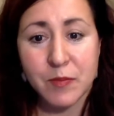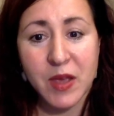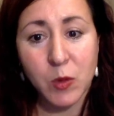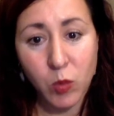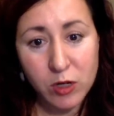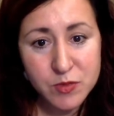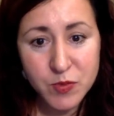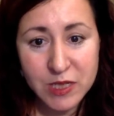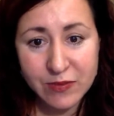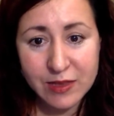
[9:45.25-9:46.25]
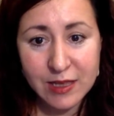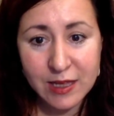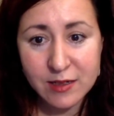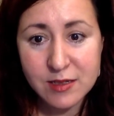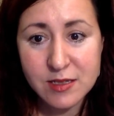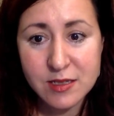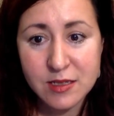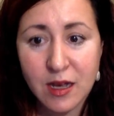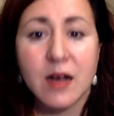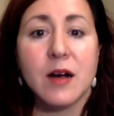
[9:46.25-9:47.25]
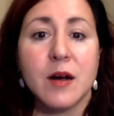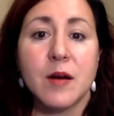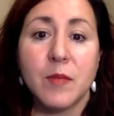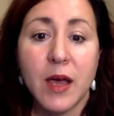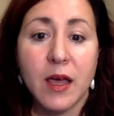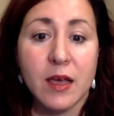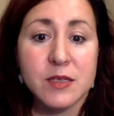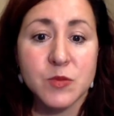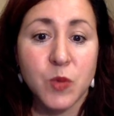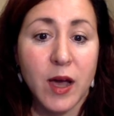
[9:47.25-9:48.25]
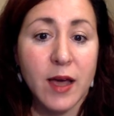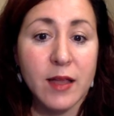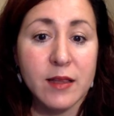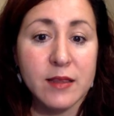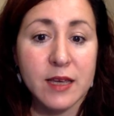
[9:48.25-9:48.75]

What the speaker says: make words with given letters as well.